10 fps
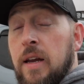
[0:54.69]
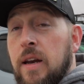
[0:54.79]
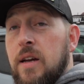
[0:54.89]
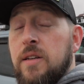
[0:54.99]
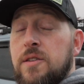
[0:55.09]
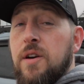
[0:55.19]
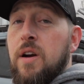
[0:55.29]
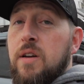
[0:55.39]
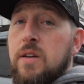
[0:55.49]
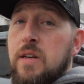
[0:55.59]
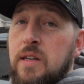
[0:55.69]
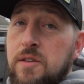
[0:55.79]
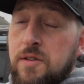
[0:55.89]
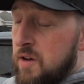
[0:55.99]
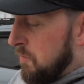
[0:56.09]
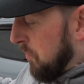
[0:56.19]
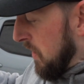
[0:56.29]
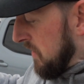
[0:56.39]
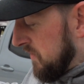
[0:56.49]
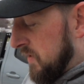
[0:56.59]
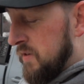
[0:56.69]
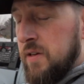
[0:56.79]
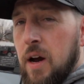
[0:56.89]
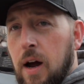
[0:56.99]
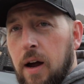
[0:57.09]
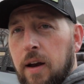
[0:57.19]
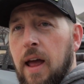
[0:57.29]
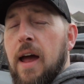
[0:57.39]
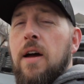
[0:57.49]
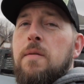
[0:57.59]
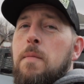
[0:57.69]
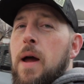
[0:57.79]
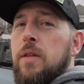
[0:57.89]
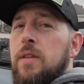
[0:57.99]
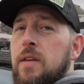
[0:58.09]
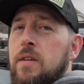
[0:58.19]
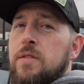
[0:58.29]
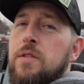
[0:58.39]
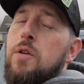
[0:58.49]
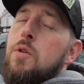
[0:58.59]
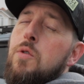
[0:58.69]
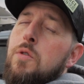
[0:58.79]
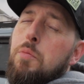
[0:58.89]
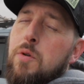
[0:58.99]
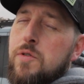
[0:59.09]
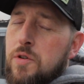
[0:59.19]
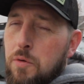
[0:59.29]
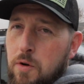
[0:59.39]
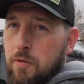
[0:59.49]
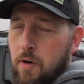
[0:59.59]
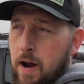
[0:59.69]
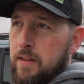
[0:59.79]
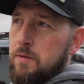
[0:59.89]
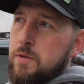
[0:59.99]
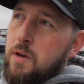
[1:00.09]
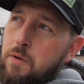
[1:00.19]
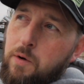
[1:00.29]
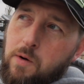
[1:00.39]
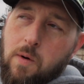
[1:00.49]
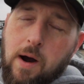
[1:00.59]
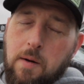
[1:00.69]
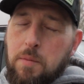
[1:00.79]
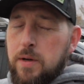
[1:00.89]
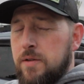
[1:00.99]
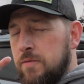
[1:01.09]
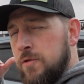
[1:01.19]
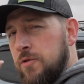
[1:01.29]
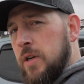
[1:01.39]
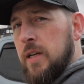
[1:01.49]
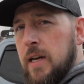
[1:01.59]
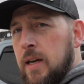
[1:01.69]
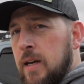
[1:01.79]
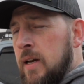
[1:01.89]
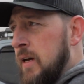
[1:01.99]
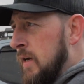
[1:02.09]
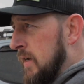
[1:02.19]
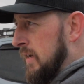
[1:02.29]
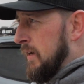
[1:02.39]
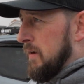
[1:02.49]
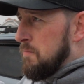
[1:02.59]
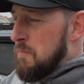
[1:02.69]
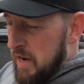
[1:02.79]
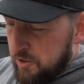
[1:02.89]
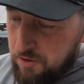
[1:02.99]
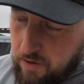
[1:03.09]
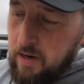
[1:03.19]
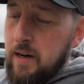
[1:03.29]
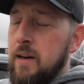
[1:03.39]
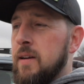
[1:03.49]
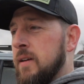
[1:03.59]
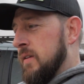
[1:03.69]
Now, I'd started an install process on how to mount these to the Prinsu roof rack that was going to require a bunch of drilling, measuring,